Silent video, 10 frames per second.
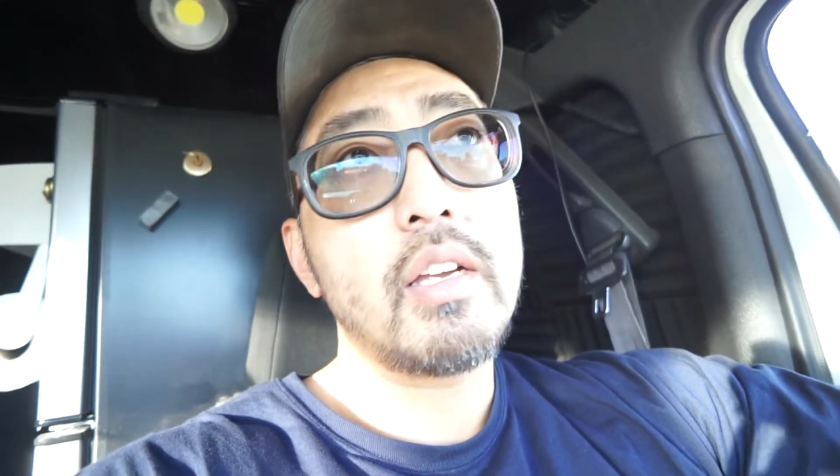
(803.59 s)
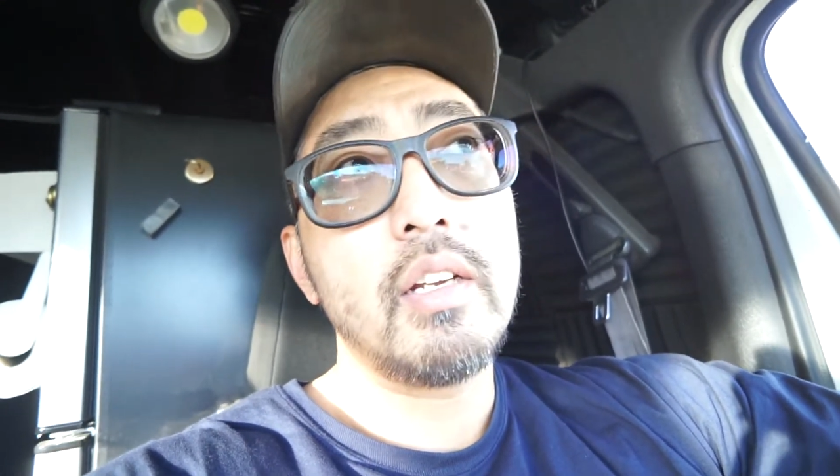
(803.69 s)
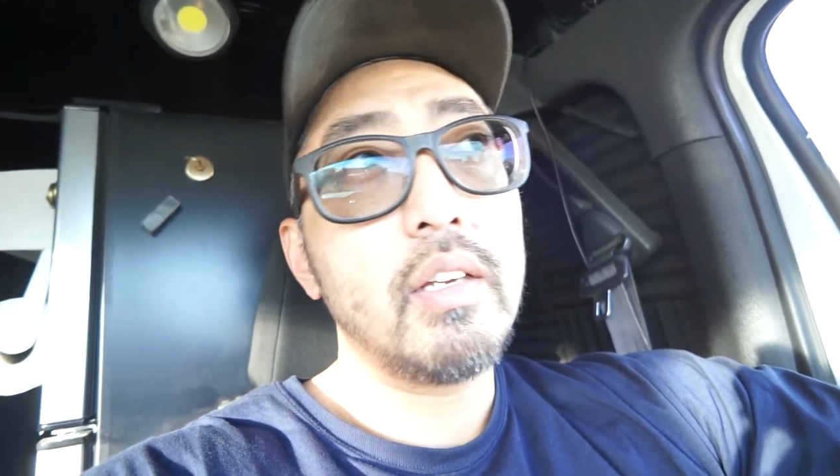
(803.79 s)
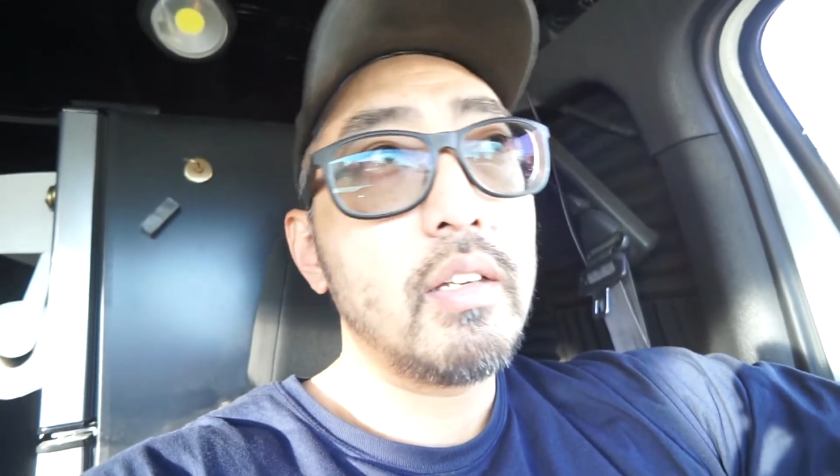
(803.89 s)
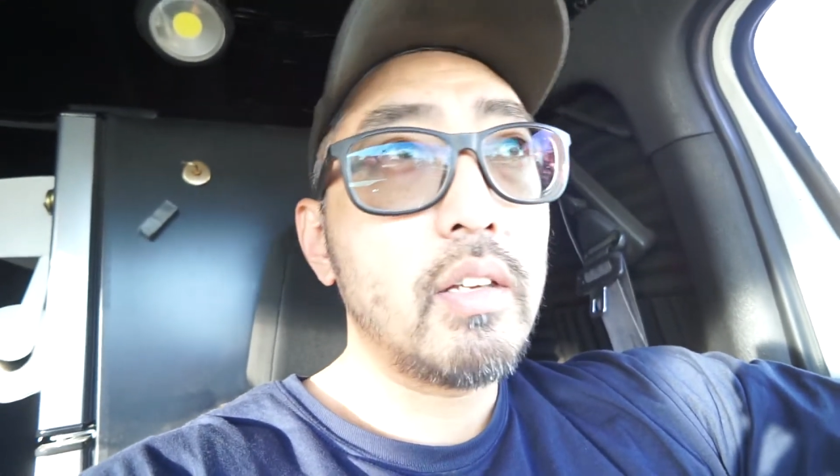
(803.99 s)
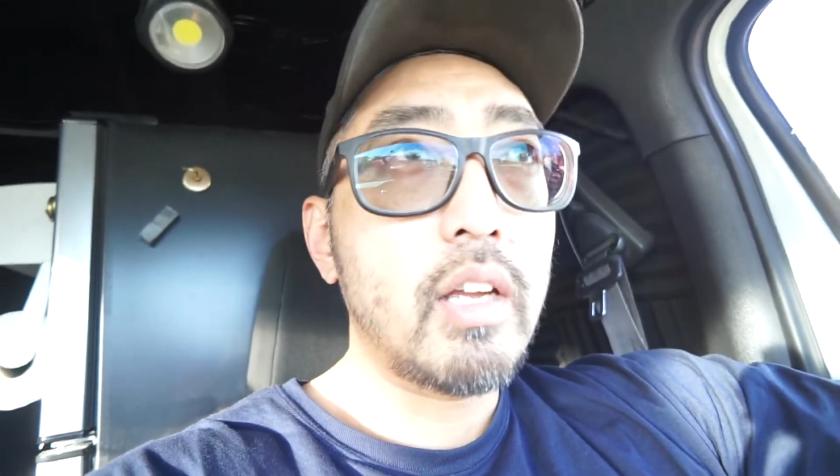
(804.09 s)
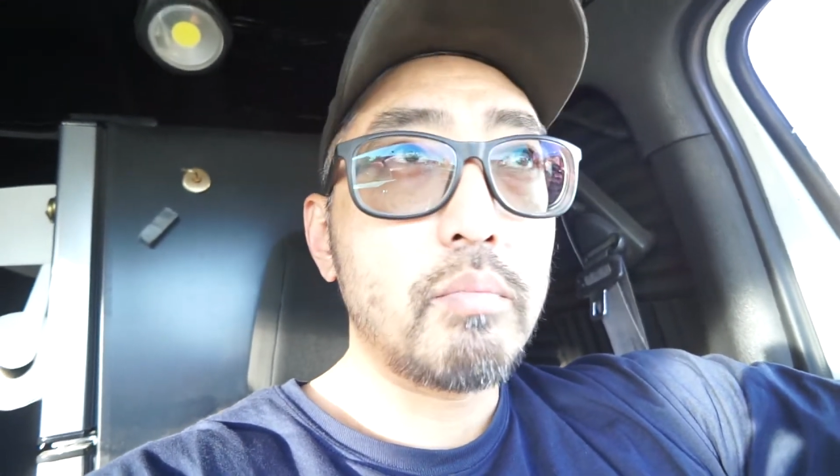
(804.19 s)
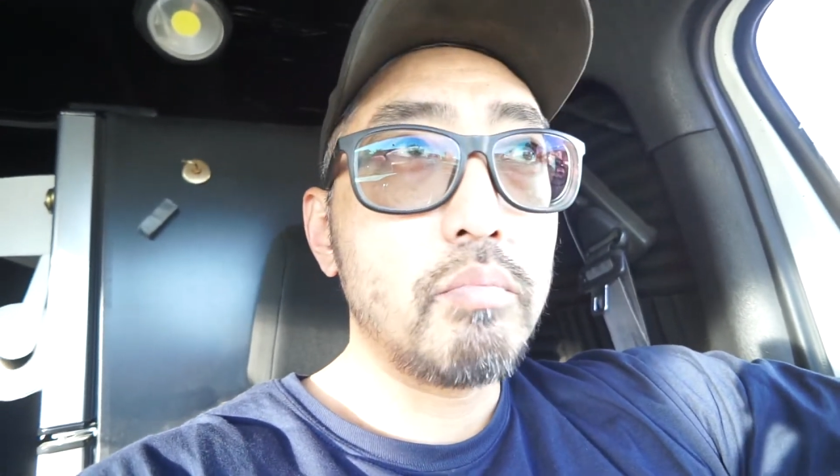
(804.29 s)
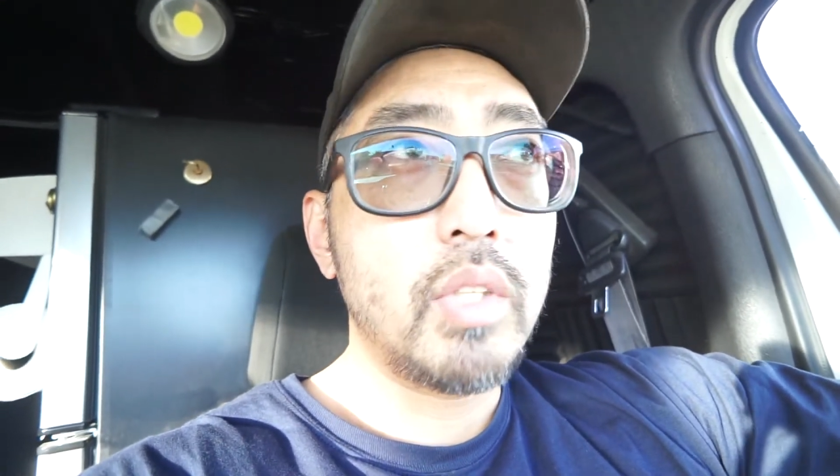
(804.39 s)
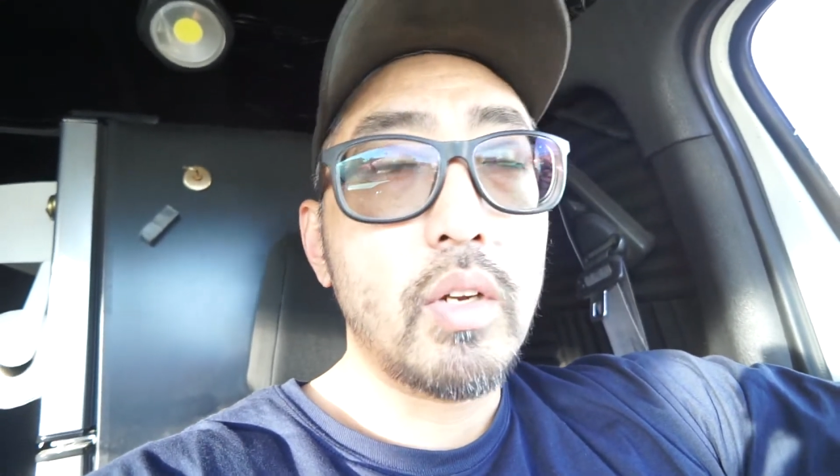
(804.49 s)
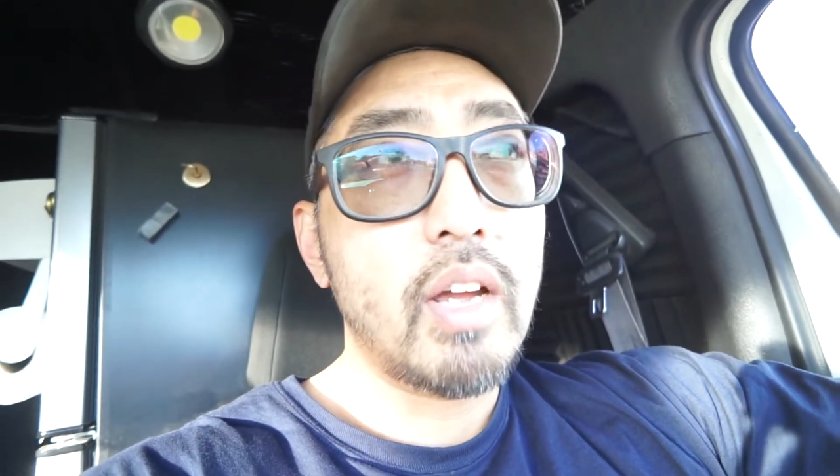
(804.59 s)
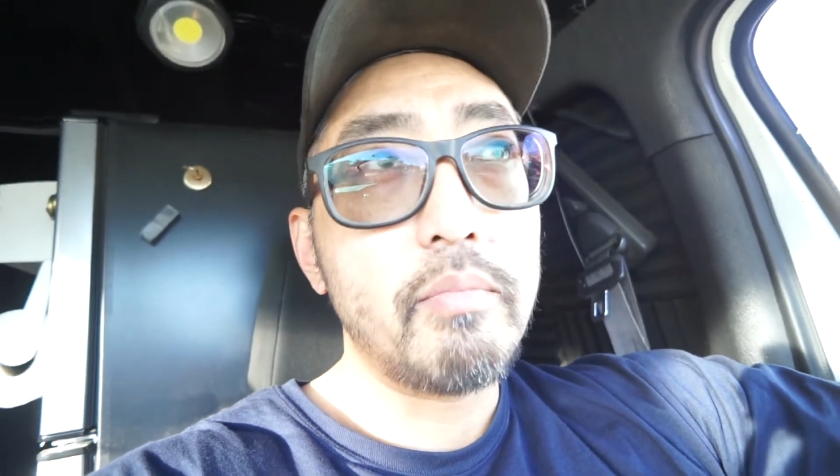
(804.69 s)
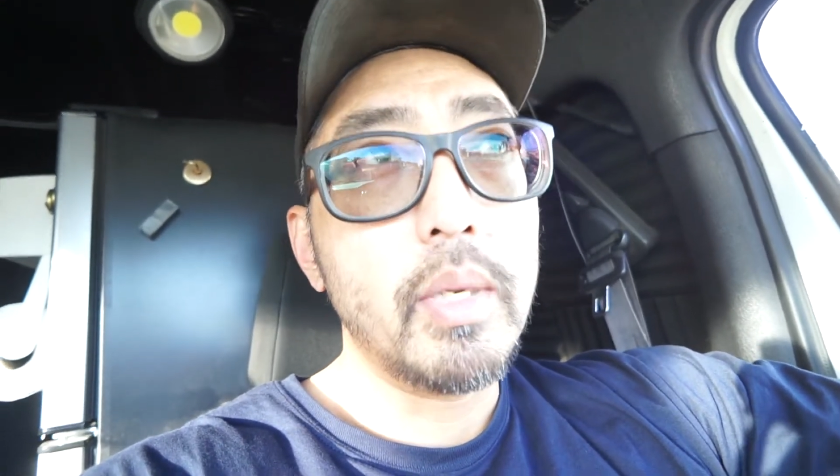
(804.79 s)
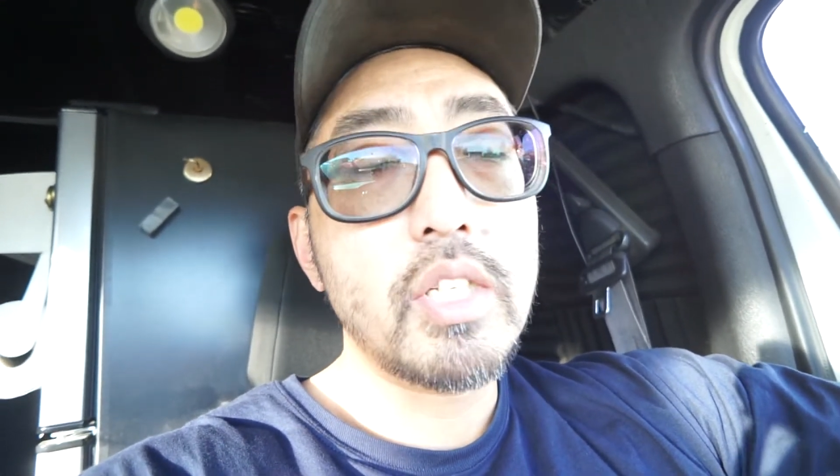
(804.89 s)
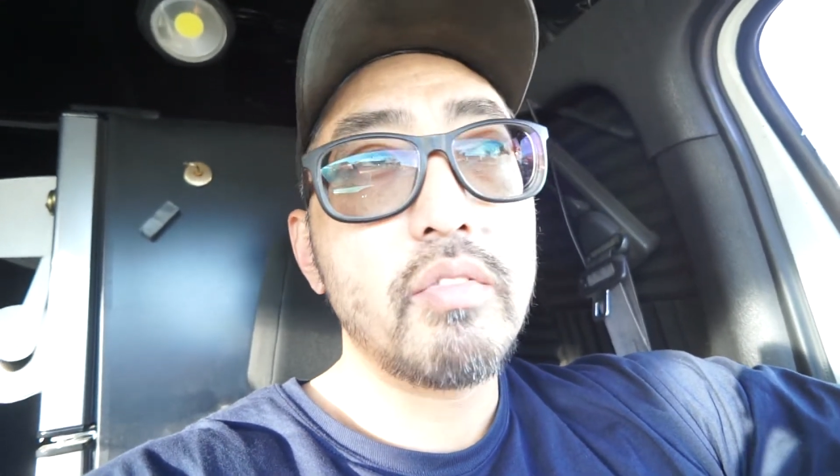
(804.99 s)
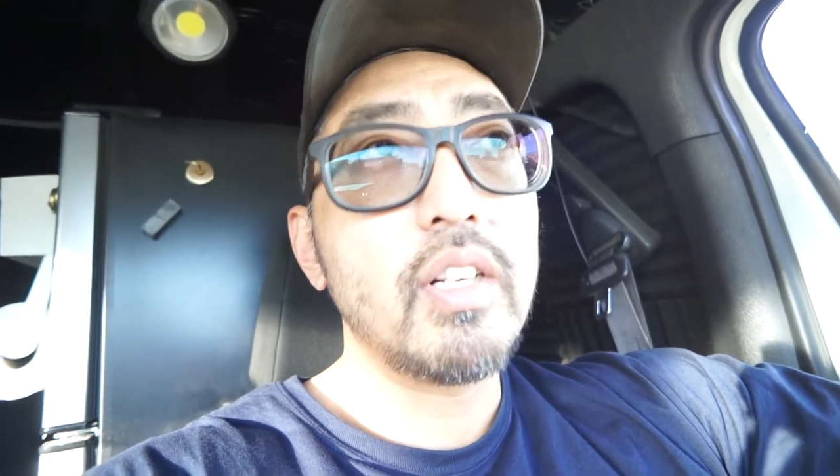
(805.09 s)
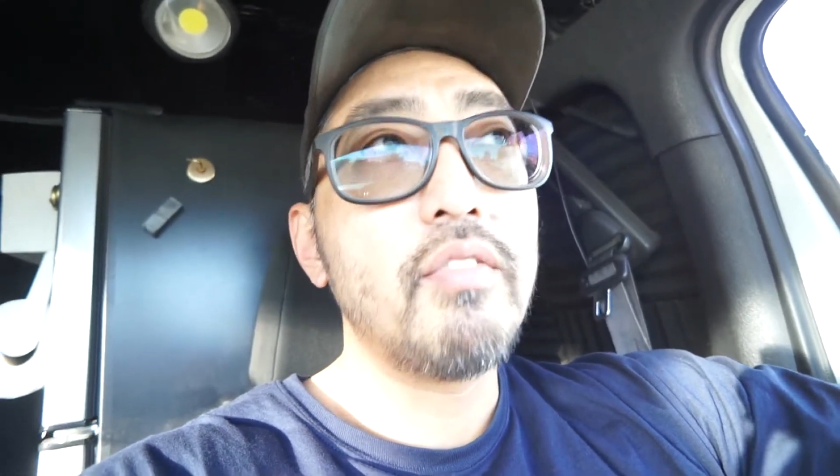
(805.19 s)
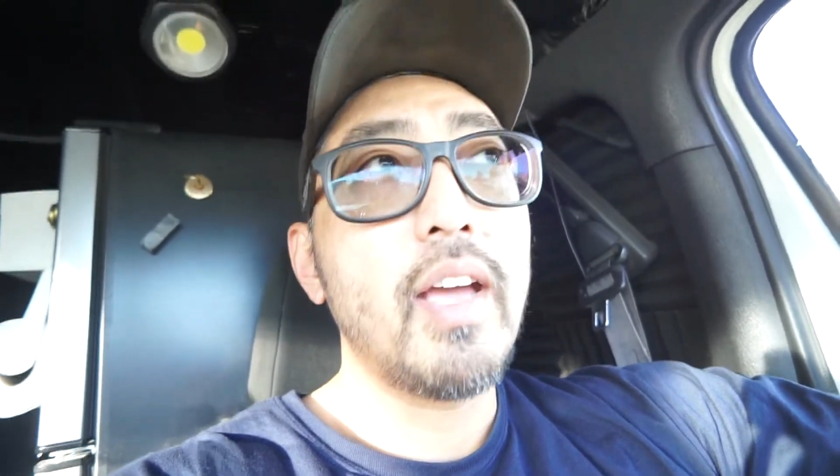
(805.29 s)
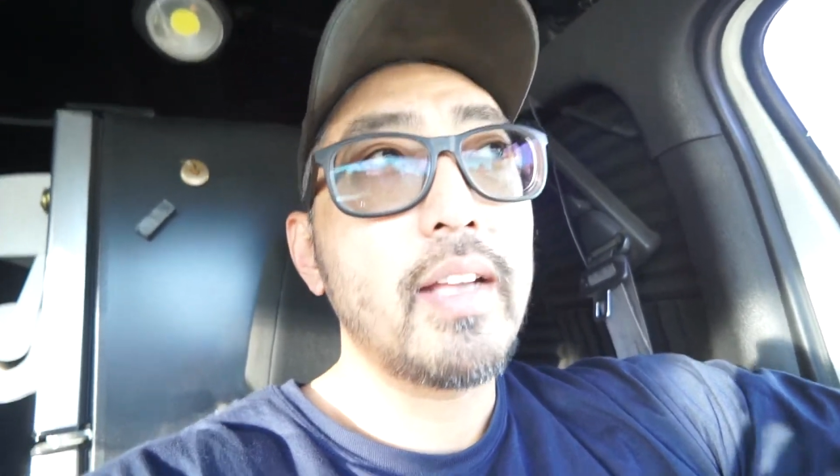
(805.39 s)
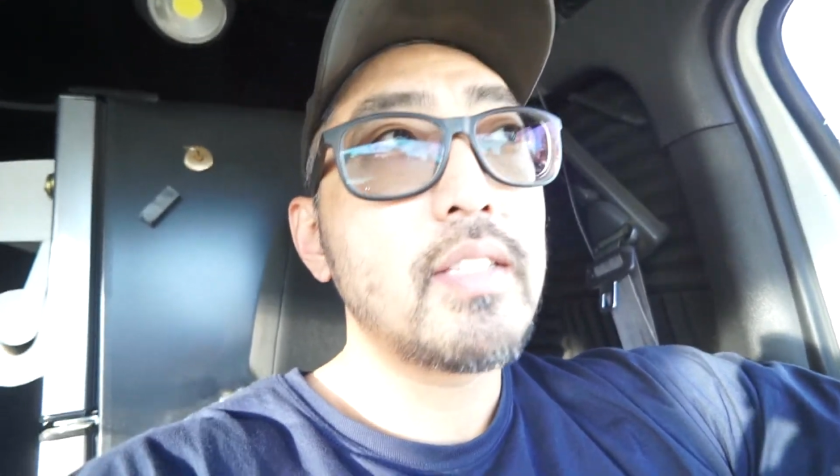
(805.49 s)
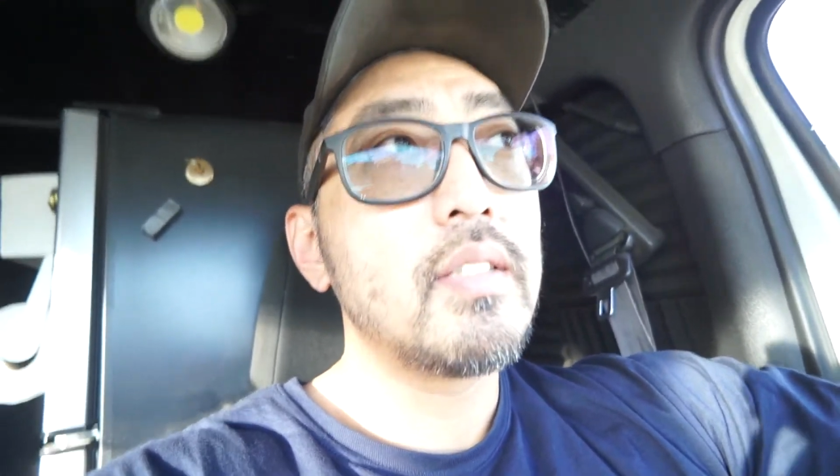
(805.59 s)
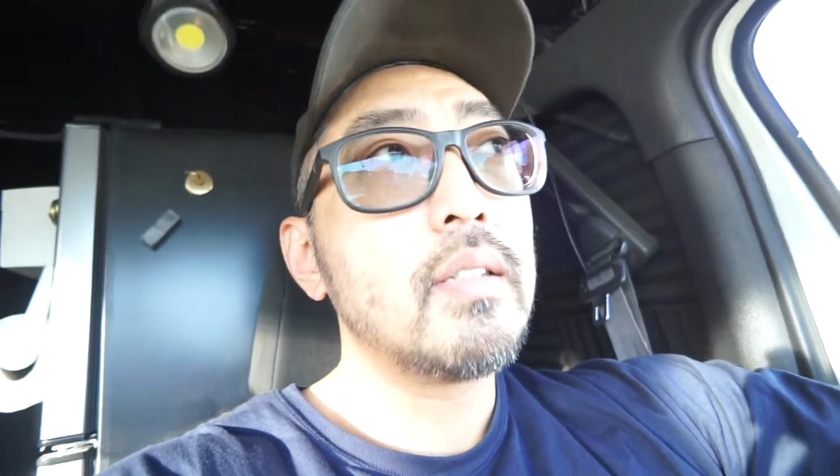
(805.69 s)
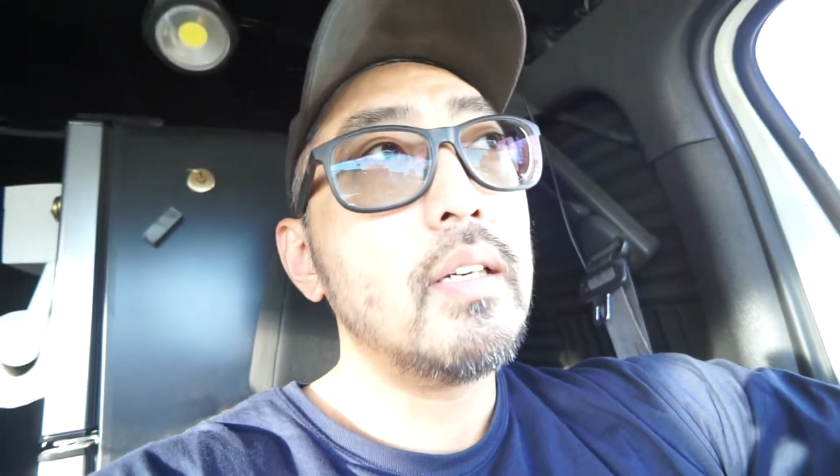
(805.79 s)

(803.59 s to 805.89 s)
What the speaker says: going to have much of an effect,